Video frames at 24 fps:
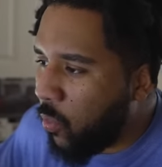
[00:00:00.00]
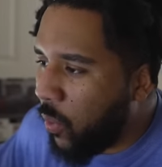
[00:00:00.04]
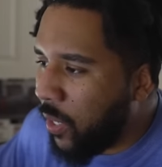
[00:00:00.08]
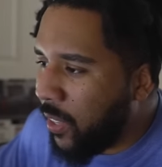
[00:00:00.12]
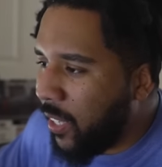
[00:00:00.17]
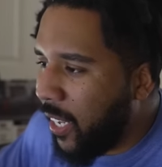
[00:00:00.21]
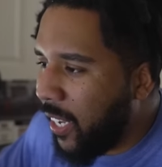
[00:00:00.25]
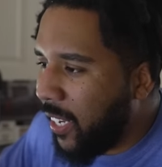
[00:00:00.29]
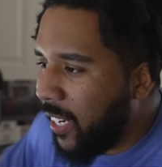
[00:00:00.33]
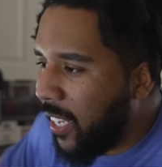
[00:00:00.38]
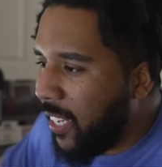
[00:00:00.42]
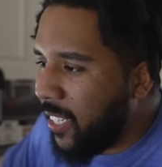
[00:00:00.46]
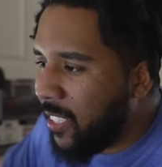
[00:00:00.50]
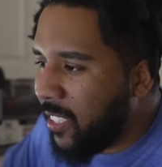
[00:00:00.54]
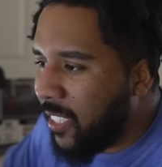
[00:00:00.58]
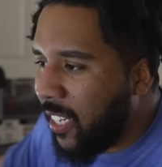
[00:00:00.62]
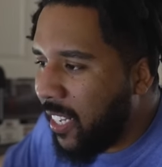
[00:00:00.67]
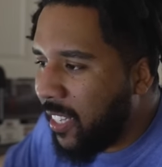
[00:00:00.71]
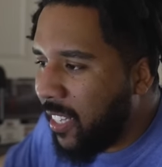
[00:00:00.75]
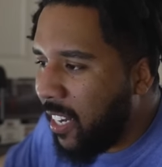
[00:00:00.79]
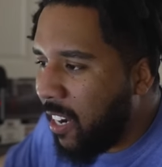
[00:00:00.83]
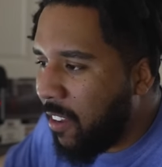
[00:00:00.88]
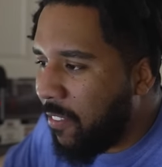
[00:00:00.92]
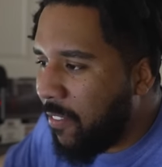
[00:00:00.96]
One thing that he
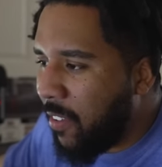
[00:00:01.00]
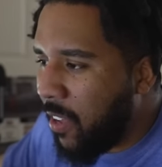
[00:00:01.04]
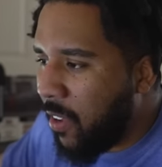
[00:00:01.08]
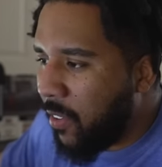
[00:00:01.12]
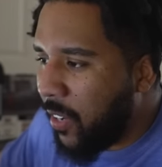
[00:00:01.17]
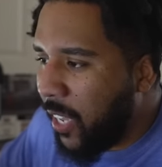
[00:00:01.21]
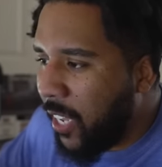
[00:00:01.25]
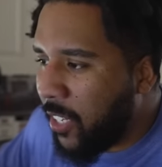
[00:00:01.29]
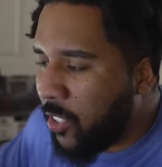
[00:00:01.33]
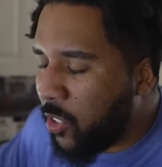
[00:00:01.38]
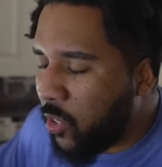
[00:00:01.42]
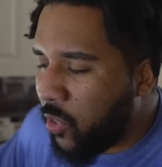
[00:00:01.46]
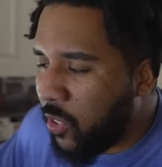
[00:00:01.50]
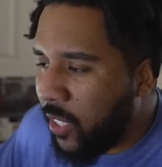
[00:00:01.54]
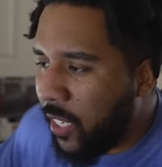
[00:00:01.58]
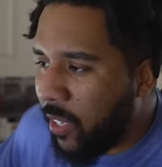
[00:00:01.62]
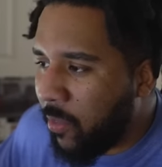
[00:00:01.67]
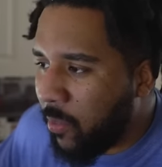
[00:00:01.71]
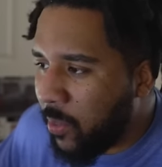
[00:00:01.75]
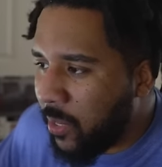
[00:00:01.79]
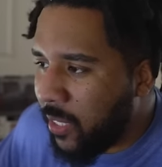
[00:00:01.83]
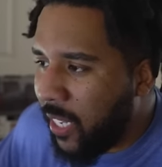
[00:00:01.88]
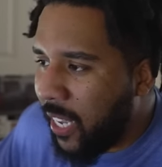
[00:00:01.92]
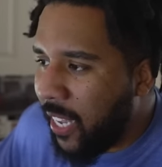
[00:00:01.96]
said that I found
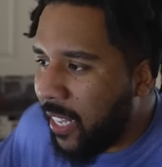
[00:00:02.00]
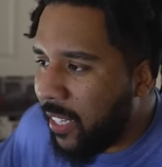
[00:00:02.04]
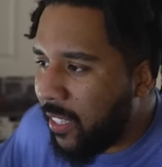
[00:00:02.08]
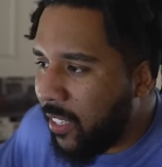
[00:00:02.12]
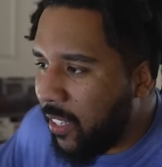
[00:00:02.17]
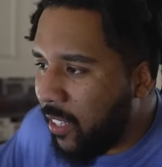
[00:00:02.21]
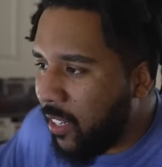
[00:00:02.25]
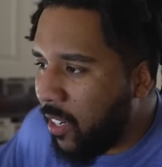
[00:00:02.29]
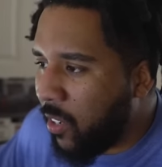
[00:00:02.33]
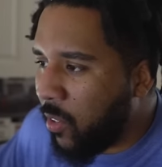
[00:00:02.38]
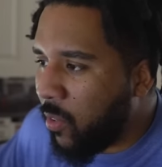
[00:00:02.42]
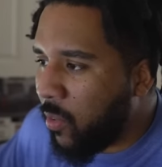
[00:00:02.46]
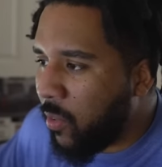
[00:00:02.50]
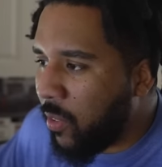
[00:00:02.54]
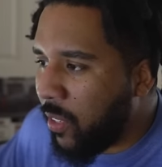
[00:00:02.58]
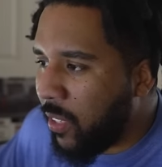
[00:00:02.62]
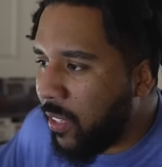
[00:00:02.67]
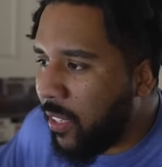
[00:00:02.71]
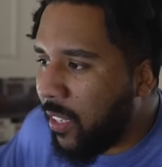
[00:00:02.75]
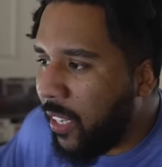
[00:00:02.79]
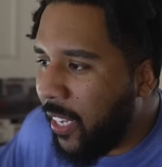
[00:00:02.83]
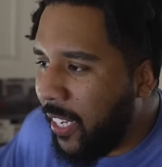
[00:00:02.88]
interesting was that, you know,